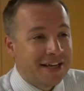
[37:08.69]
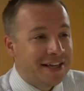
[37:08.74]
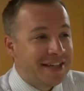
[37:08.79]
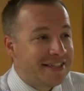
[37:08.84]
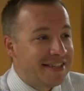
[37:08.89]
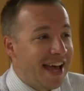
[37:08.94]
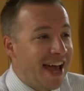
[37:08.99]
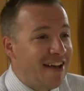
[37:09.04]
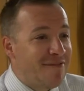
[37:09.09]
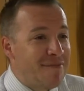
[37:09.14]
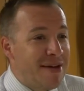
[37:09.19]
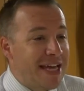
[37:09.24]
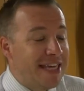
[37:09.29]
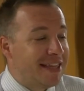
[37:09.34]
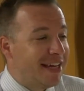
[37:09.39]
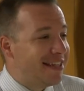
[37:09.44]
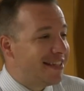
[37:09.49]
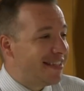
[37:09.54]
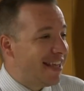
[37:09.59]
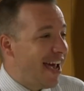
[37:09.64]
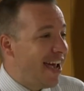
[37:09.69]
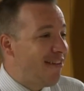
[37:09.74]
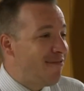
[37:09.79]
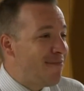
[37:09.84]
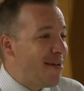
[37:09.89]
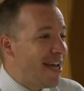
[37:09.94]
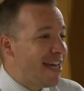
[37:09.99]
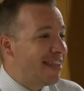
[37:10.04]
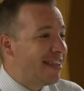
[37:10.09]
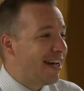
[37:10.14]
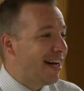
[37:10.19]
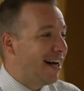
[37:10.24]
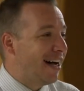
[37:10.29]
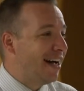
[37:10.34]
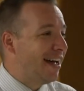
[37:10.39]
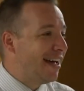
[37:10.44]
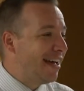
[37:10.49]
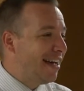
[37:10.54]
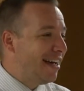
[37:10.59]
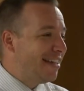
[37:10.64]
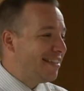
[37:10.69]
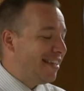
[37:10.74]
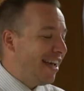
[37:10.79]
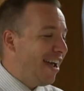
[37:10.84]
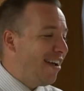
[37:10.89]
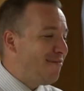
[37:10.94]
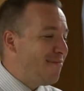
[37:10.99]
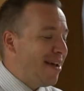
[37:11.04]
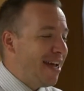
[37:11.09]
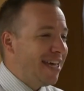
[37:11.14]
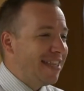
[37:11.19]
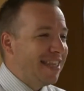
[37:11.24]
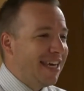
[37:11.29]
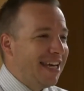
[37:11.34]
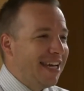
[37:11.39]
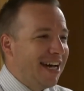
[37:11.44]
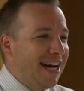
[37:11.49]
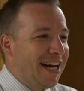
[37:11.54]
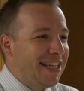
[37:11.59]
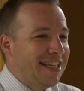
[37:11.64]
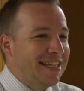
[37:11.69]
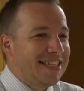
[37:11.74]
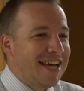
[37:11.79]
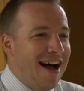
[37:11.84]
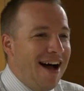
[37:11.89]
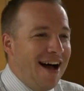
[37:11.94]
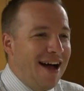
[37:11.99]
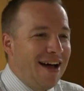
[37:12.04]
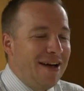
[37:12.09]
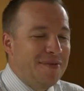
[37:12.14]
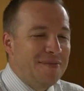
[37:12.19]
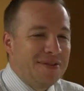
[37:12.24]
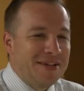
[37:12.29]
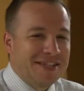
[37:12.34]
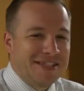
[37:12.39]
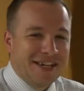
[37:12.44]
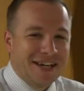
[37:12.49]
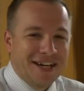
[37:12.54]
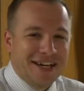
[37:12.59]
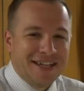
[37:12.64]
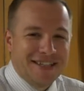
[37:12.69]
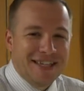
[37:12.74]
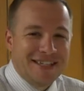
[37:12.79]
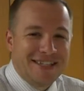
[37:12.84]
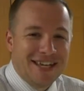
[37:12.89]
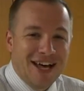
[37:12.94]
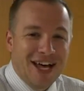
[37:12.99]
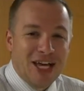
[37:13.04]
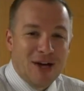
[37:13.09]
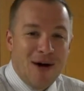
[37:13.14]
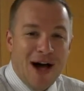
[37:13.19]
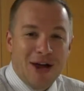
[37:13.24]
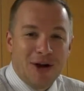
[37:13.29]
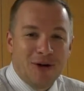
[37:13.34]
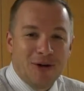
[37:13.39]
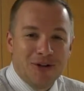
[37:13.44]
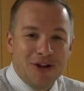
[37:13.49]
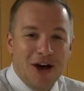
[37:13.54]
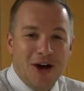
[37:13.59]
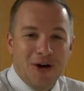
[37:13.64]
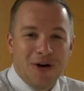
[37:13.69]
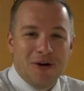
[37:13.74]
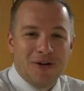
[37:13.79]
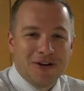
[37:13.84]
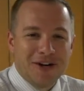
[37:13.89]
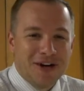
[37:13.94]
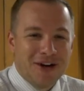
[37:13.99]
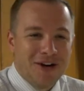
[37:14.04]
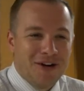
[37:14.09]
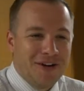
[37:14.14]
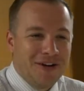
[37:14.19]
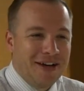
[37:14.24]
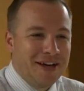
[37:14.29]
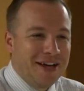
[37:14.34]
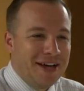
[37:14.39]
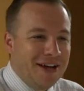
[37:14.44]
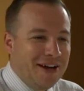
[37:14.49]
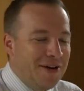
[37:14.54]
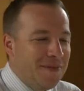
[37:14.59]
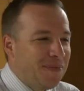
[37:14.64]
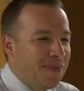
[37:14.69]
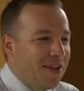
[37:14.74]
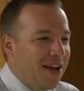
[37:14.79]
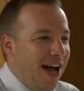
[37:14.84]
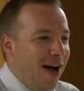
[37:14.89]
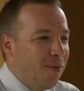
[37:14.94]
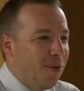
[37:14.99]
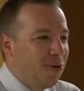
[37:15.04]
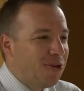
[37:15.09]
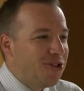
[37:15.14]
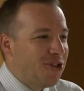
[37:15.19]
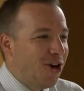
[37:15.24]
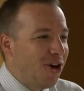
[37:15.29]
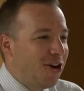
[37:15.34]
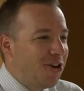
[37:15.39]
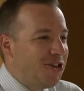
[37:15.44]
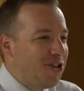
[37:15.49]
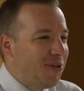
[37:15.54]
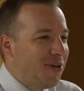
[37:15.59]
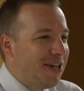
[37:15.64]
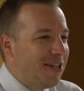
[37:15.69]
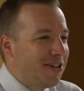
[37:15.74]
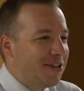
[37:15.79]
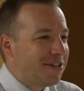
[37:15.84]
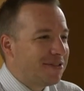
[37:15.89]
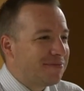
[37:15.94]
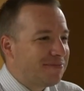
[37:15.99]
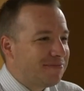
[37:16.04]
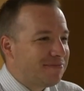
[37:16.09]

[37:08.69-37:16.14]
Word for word: save me the save me the save me the uh, the time and to, to tell you I don't know. You know, I won't charge you either.